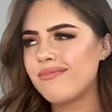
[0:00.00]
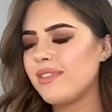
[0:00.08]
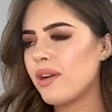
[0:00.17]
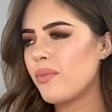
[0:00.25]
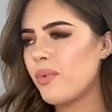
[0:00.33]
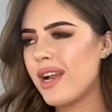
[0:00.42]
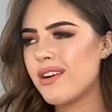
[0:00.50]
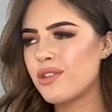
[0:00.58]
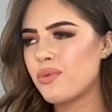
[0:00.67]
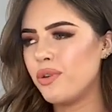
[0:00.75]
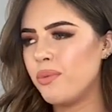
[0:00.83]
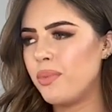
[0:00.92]
not a
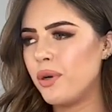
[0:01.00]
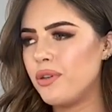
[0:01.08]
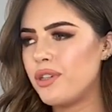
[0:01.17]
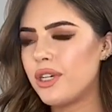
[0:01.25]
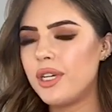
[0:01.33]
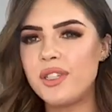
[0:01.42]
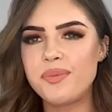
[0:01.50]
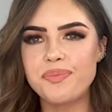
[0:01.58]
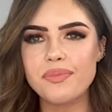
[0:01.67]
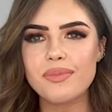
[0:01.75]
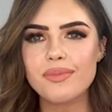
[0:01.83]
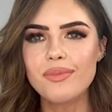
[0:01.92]
weird one, but
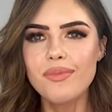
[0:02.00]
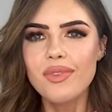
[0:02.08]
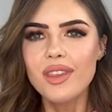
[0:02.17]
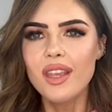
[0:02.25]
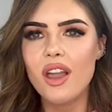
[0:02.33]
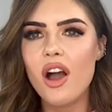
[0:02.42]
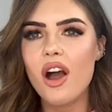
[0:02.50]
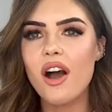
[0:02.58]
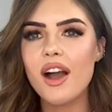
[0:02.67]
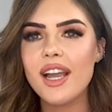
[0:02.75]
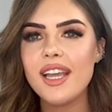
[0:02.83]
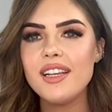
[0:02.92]

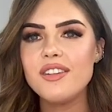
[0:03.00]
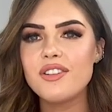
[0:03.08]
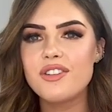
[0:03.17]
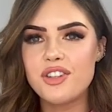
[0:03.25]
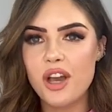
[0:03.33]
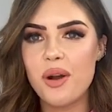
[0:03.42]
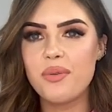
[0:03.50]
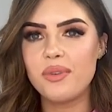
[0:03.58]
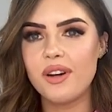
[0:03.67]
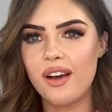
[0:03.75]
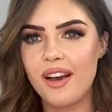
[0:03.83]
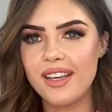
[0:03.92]
I
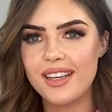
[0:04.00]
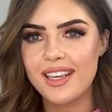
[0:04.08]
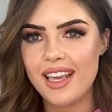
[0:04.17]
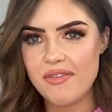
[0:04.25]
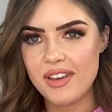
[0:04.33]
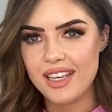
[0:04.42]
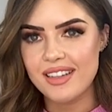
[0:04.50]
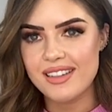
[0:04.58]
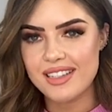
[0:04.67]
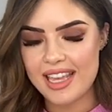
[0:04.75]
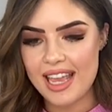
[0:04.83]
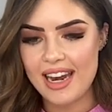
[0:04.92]
don't like giving
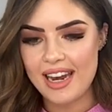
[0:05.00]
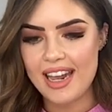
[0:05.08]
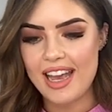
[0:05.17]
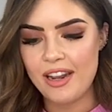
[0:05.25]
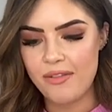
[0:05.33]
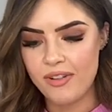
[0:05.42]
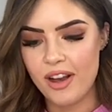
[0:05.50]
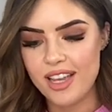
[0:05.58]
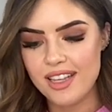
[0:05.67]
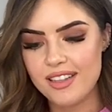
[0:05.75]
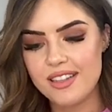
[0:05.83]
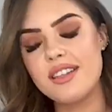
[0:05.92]
skin
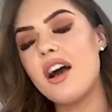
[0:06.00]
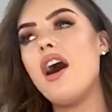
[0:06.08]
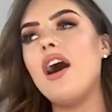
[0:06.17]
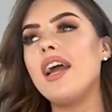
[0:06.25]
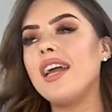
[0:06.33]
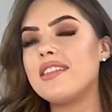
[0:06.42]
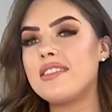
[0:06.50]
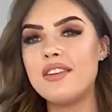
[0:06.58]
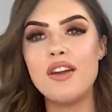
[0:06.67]
advice. It's